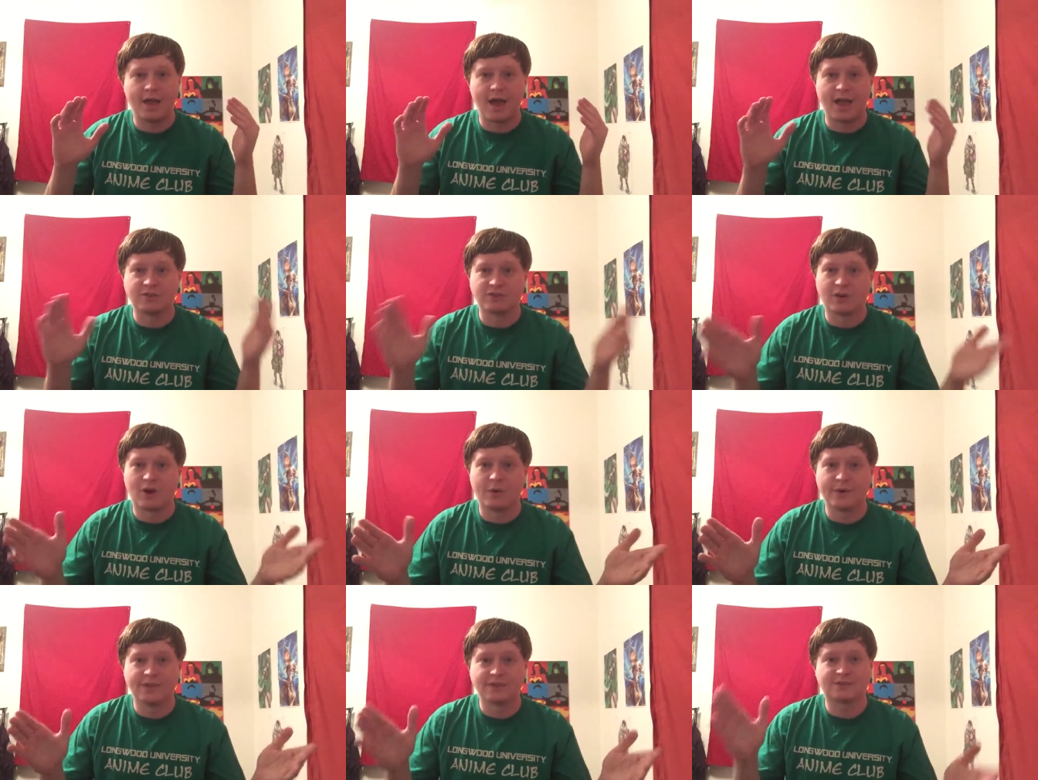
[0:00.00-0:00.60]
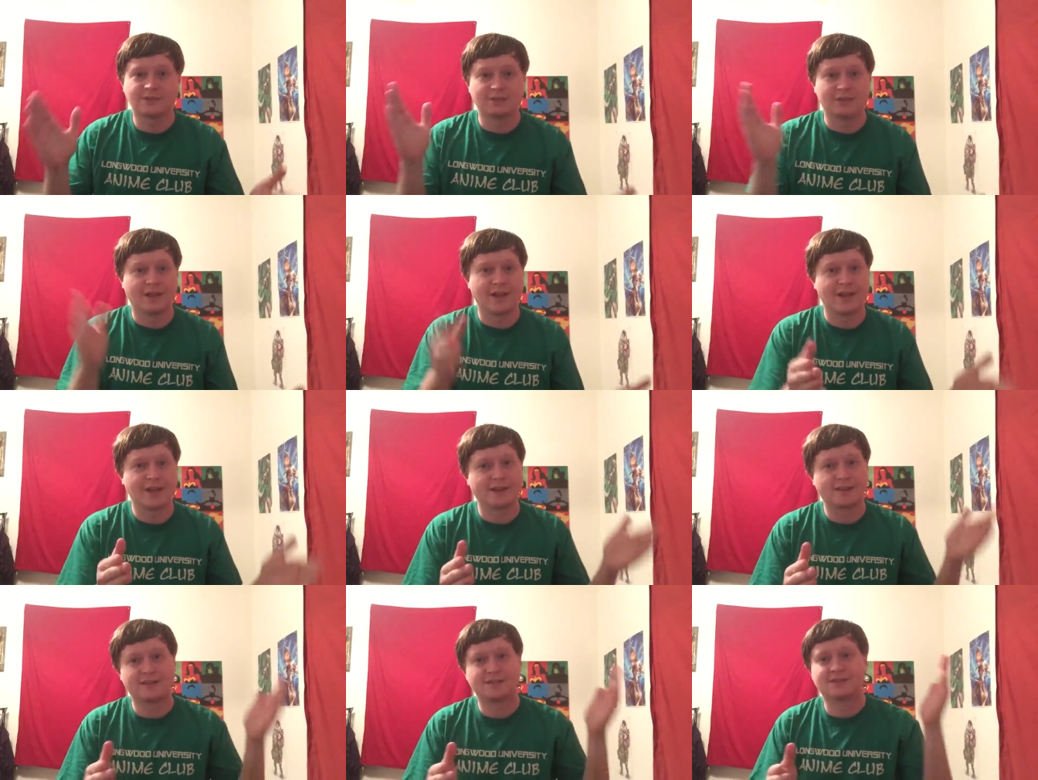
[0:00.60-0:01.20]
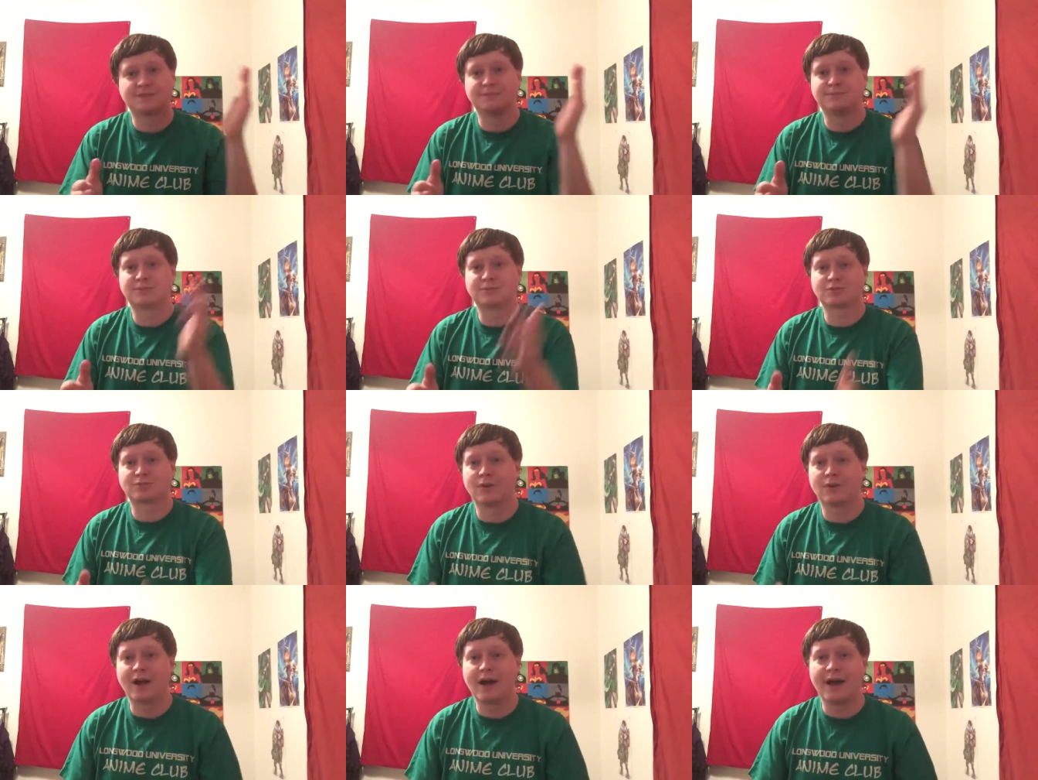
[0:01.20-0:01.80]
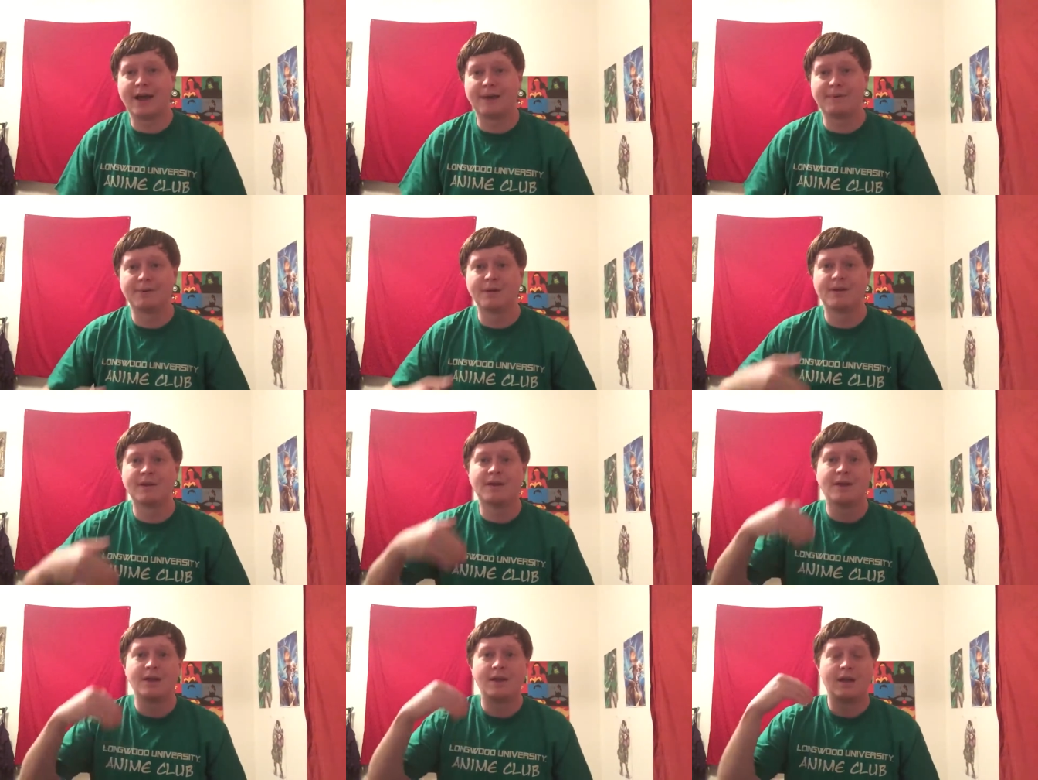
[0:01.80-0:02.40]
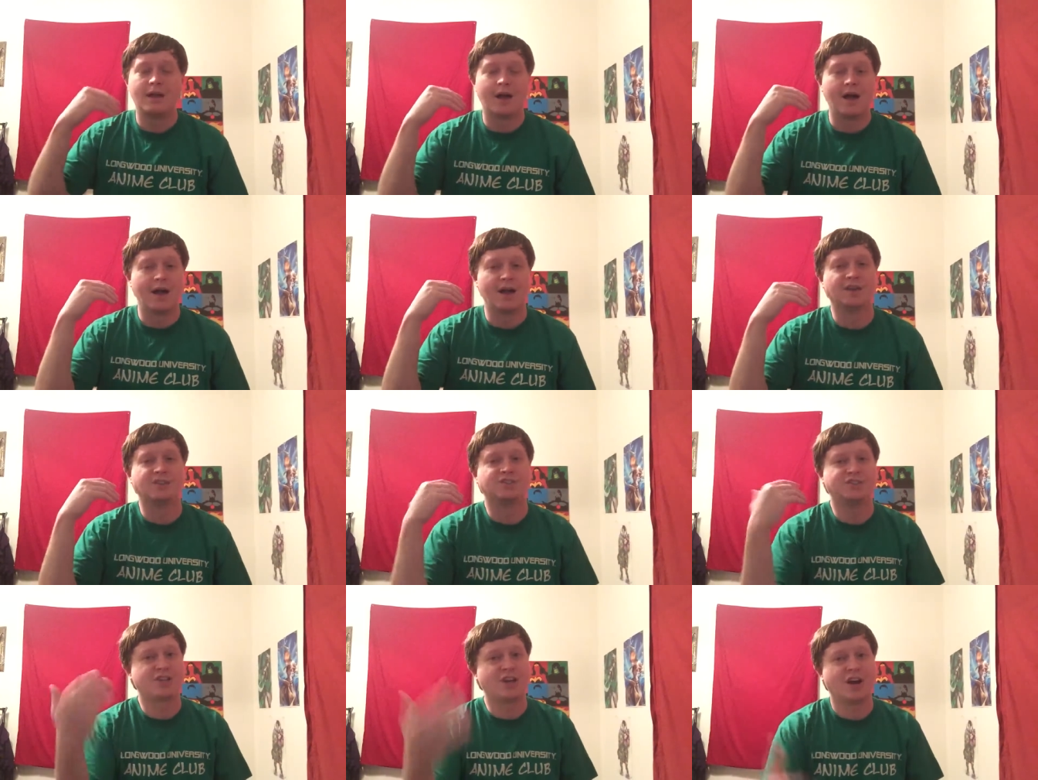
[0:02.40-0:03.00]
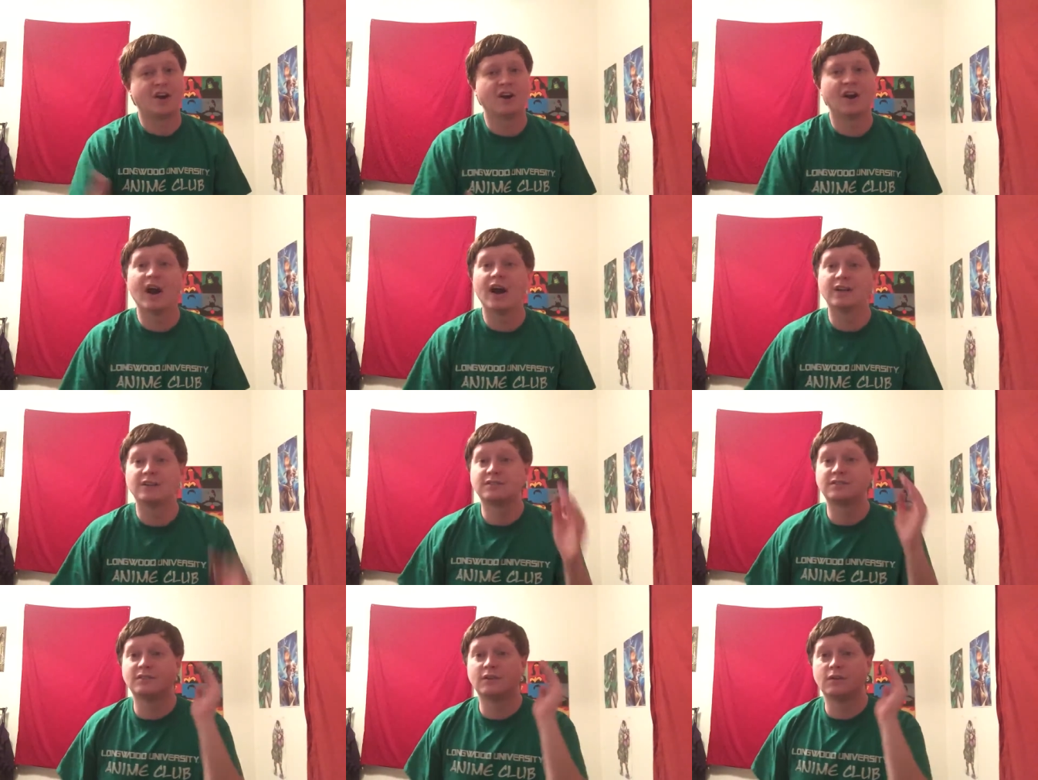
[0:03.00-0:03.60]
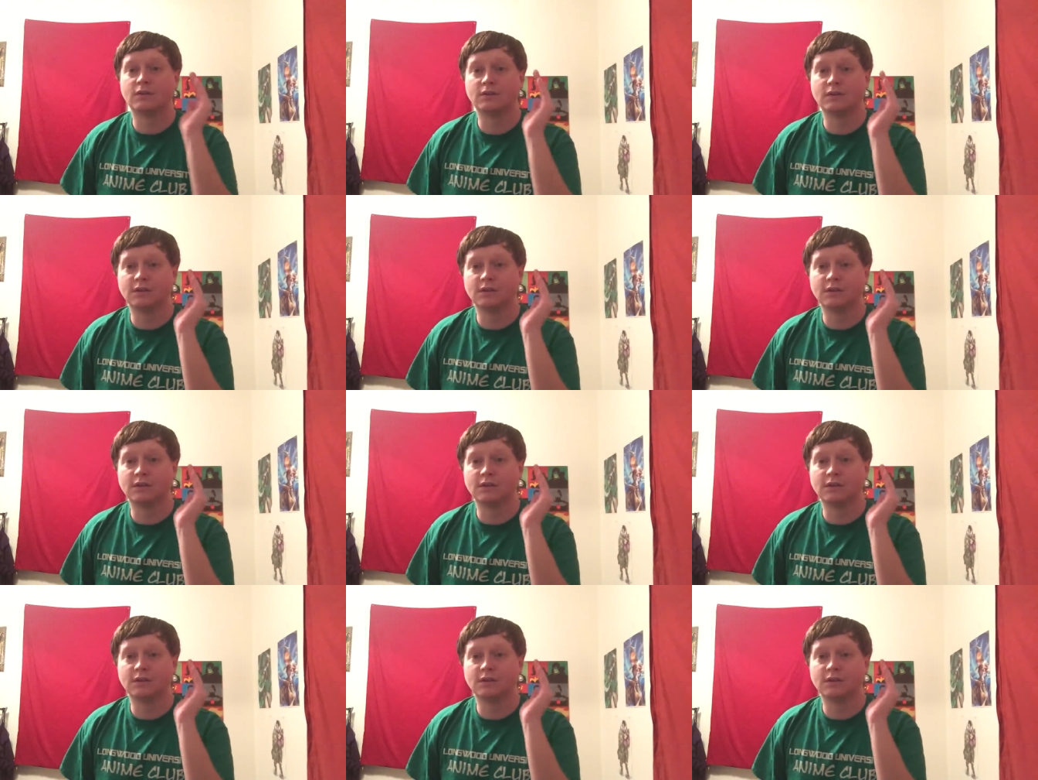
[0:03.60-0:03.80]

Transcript: As always, like, subscribe, uh, share us.